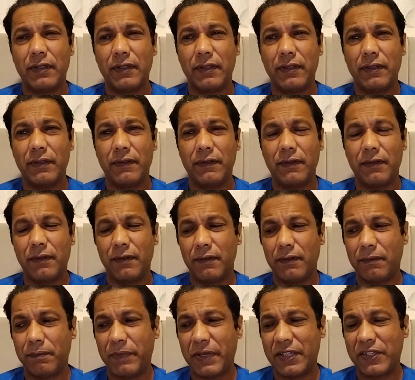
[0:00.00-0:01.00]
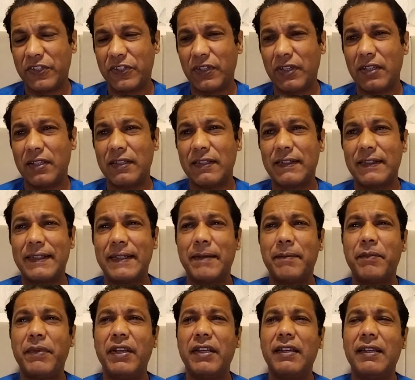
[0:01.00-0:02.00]
The pictures
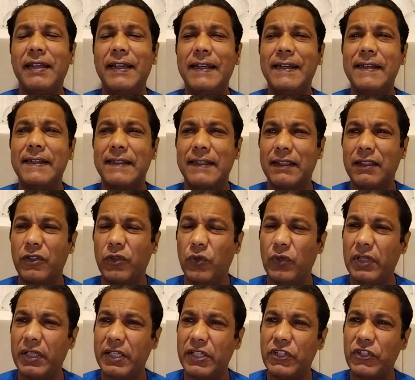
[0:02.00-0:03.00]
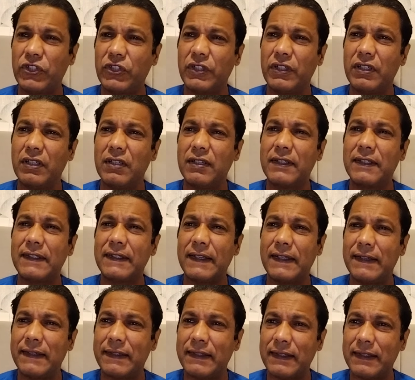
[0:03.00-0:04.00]
have been in circulation
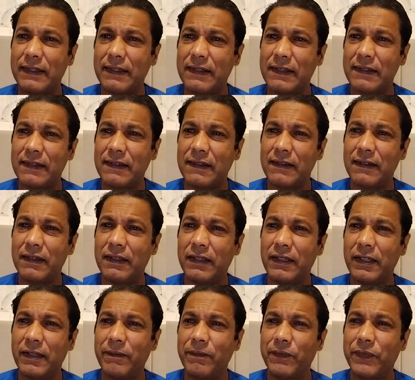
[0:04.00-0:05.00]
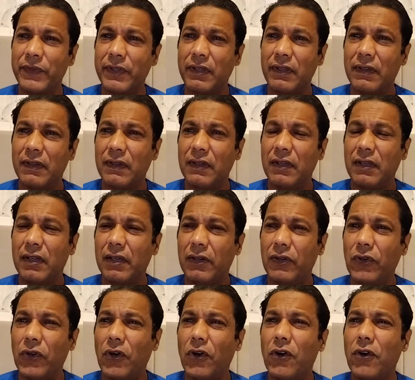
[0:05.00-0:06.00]
since yesterday.
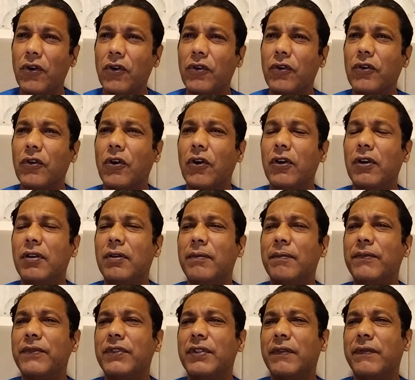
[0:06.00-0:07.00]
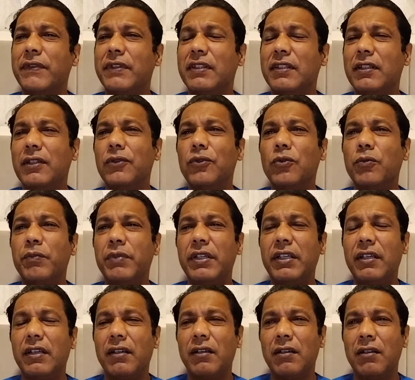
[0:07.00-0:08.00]
Long columns of
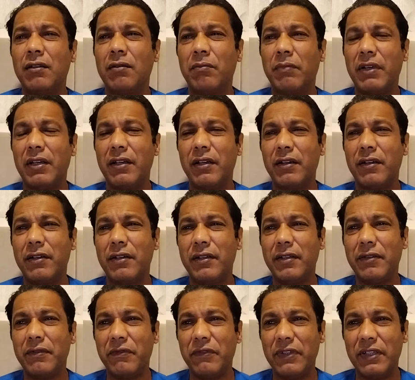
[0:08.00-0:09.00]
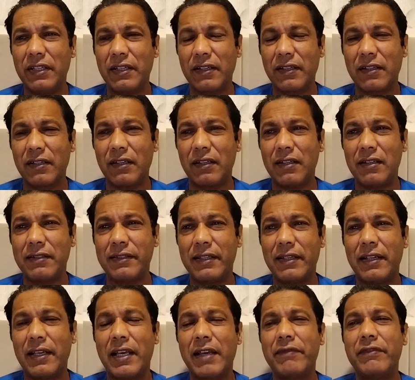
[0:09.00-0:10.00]
Ethiopian military
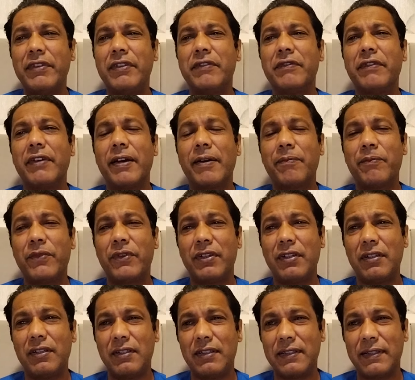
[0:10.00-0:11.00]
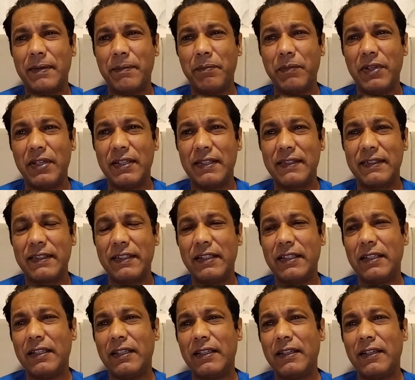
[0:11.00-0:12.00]
vehicles and heavy weapons have been
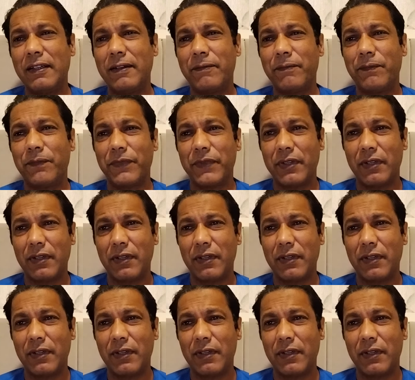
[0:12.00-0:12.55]
seen